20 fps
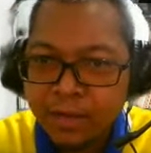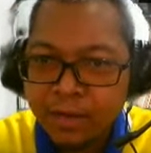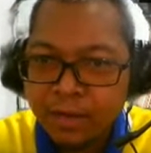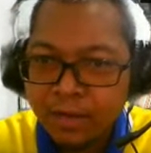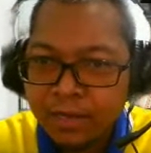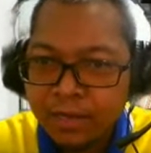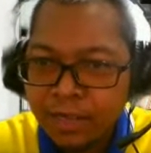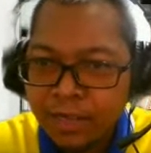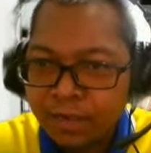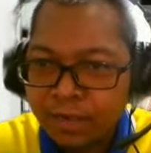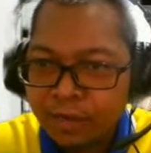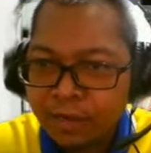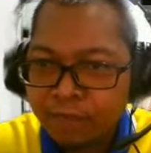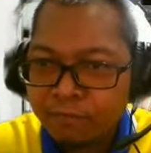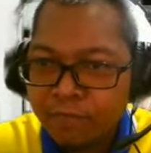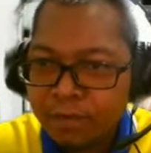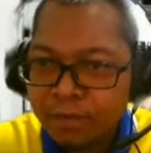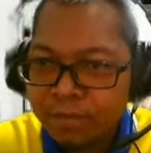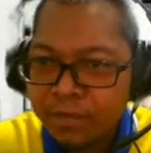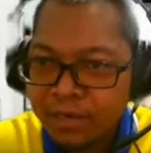Okay,
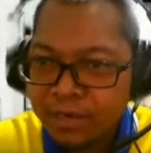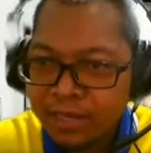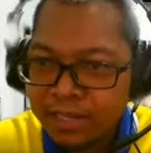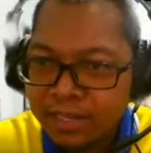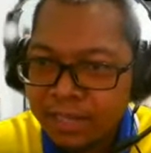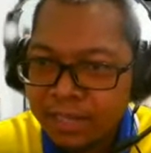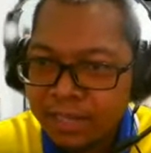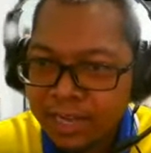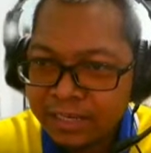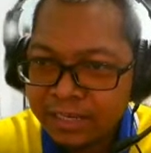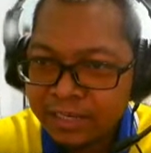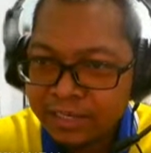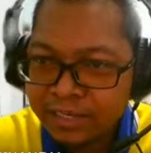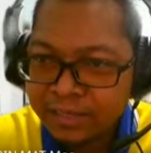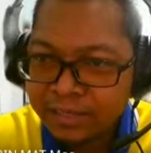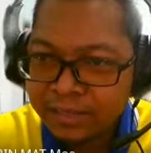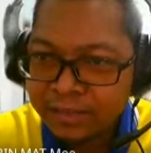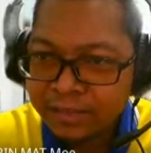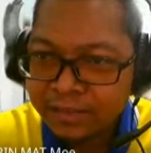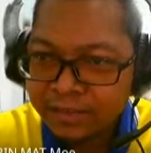convex mirror is like
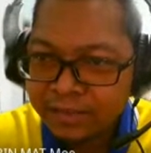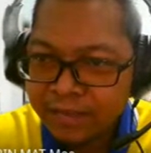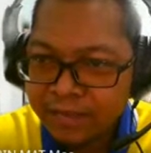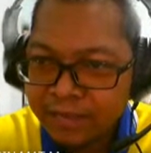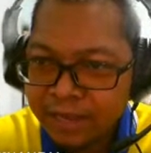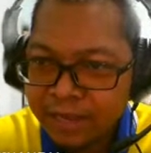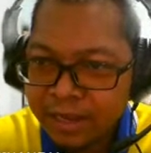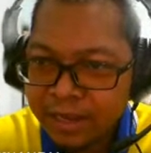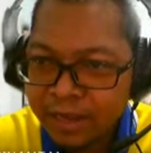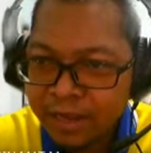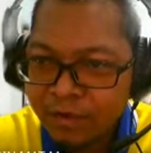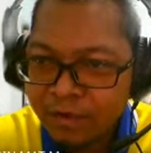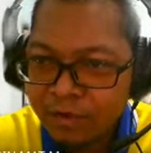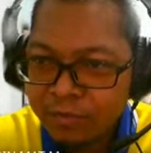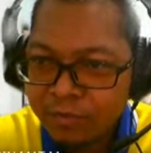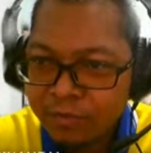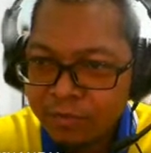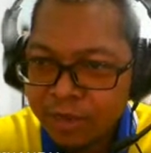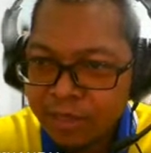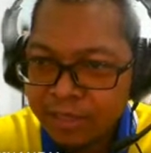this. I
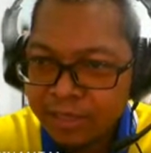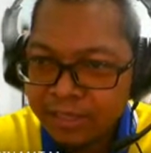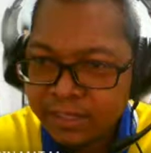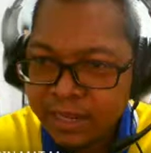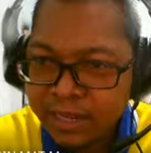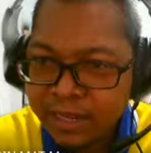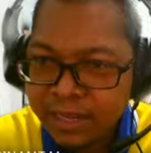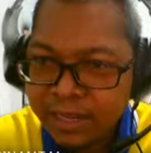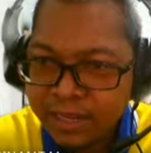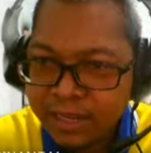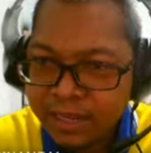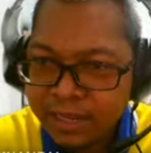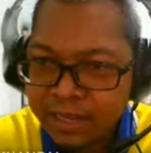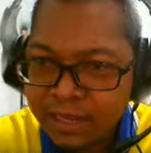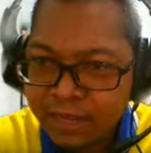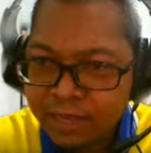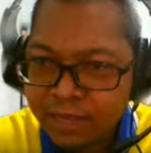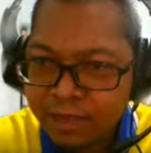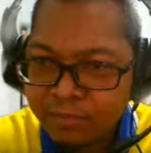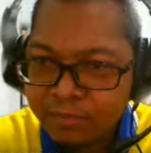hope you understand, yeah.
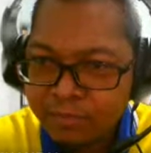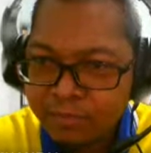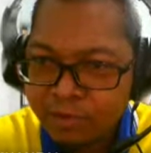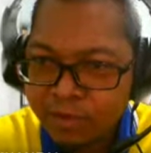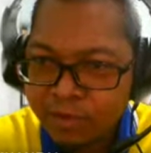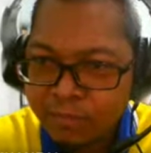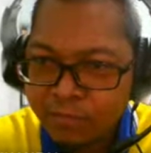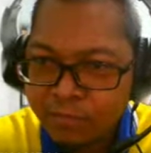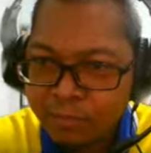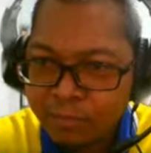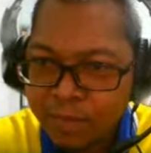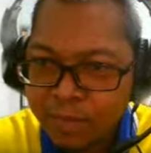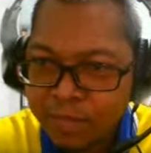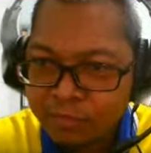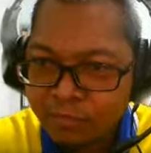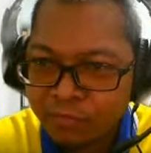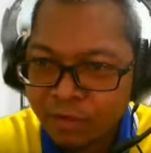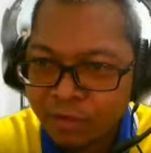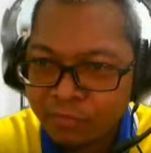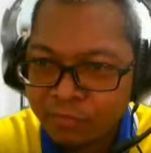I'm sorry for my
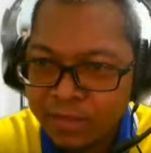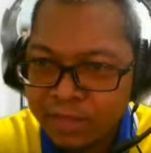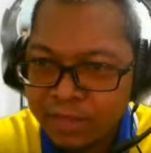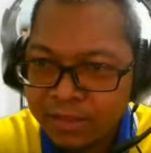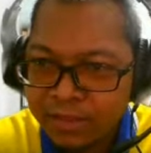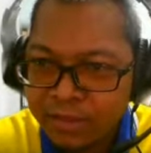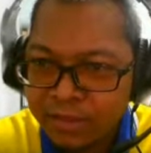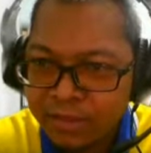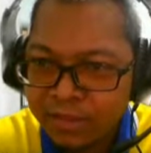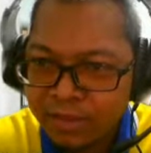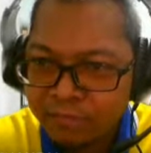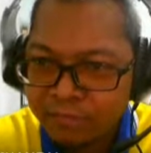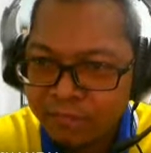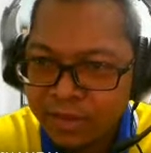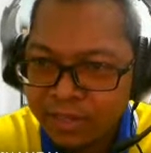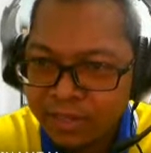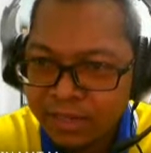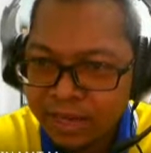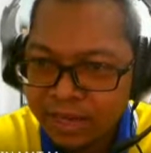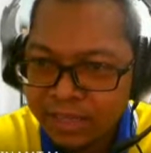drawing, not
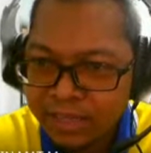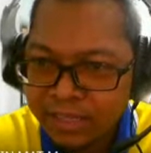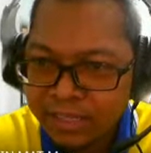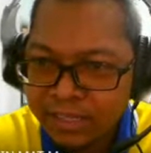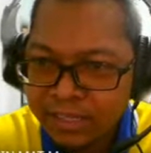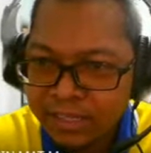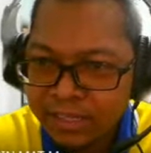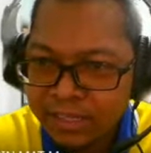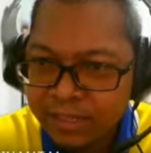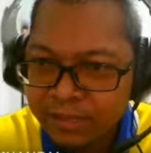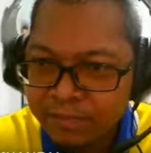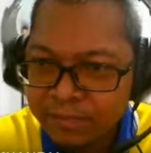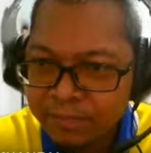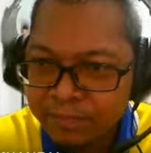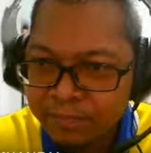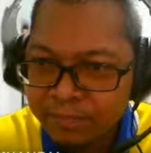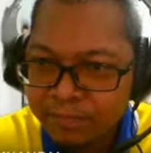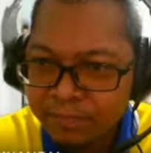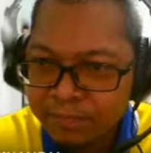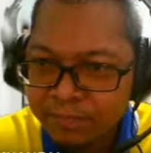very nice.
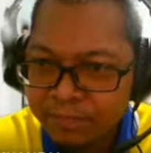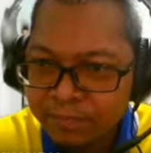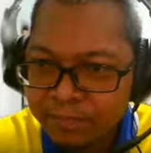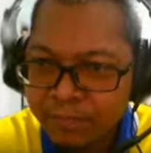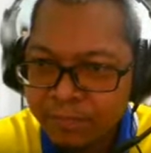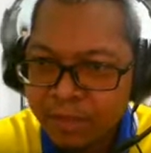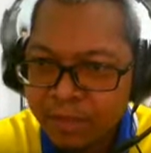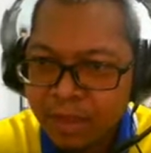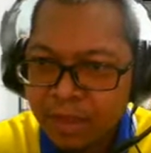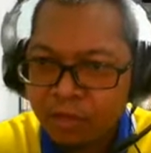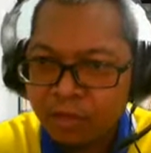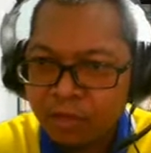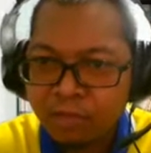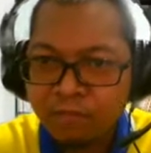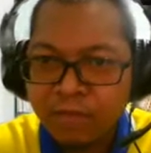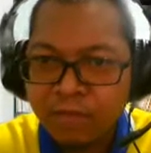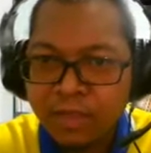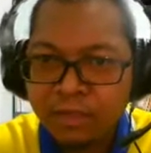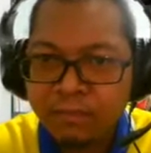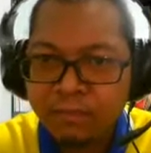A
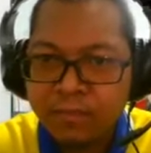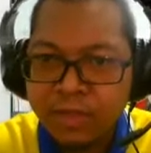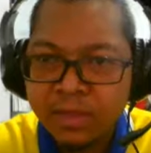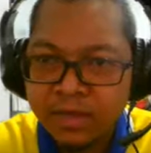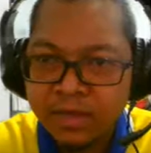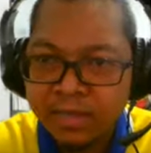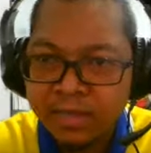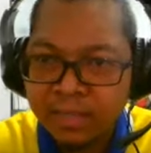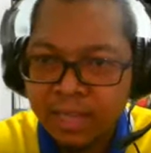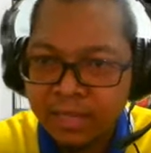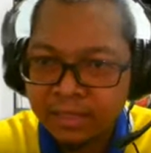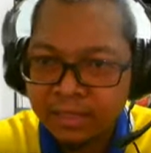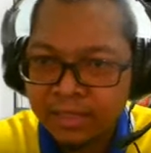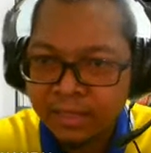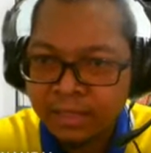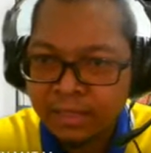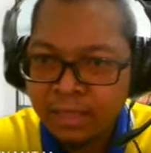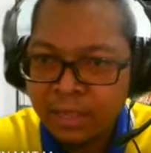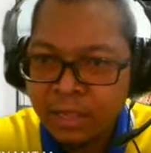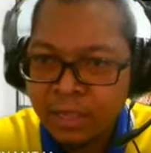convex mirror is like
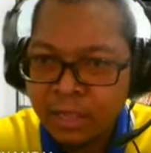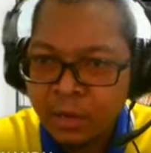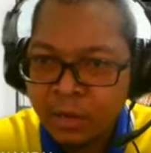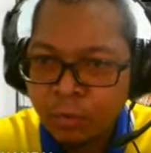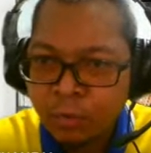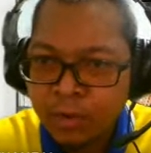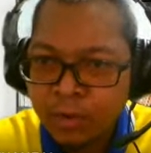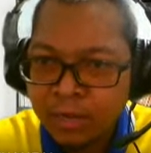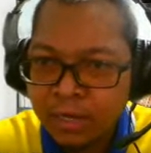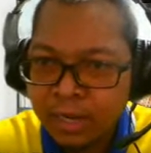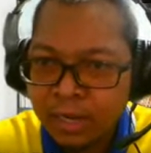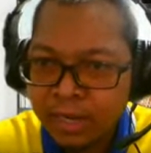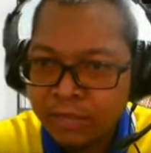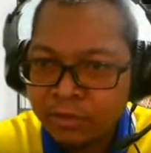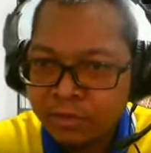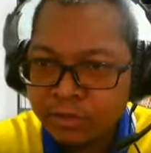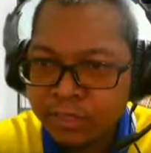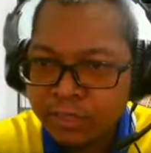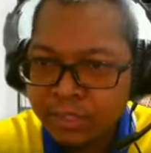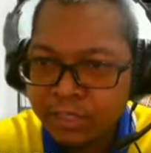this. When the light
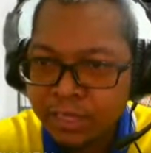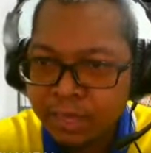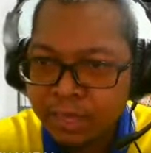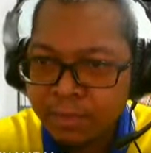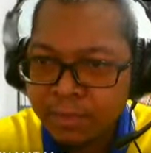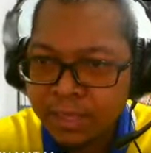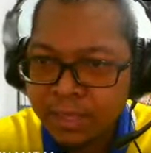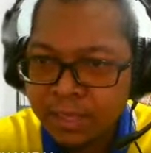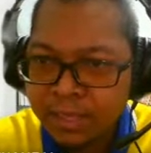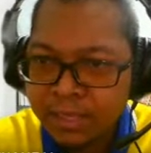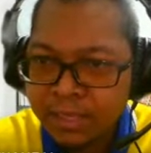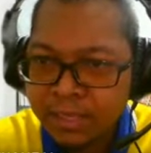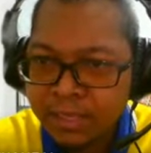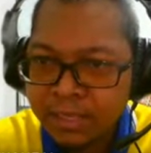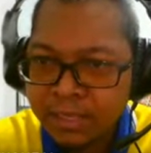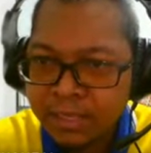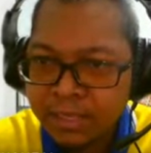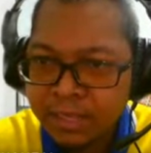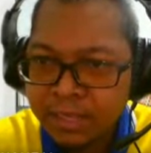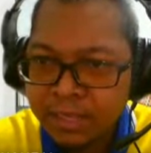sources coming,
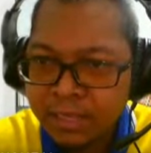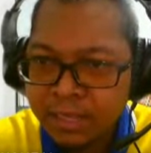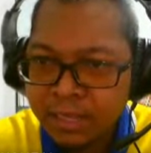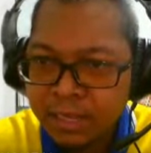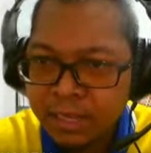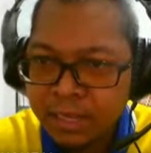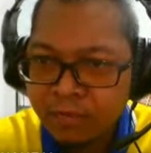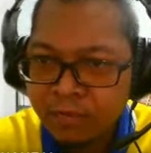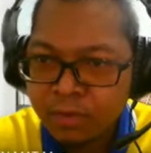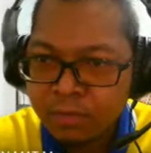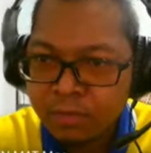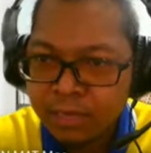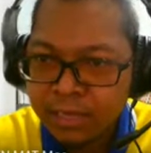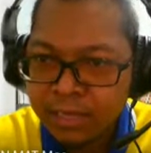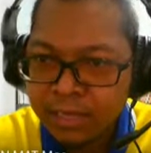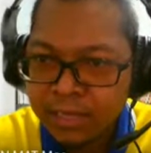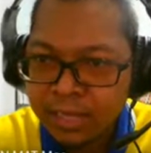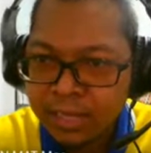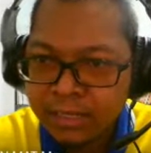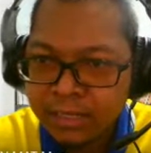it will
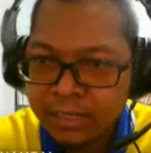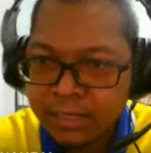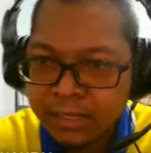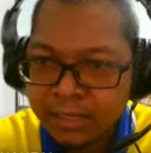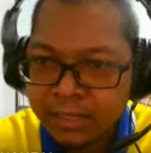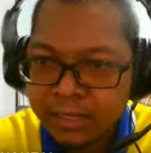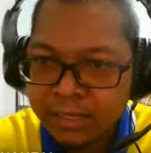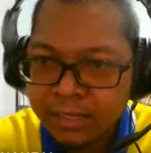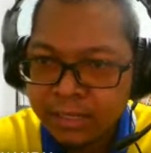be like this.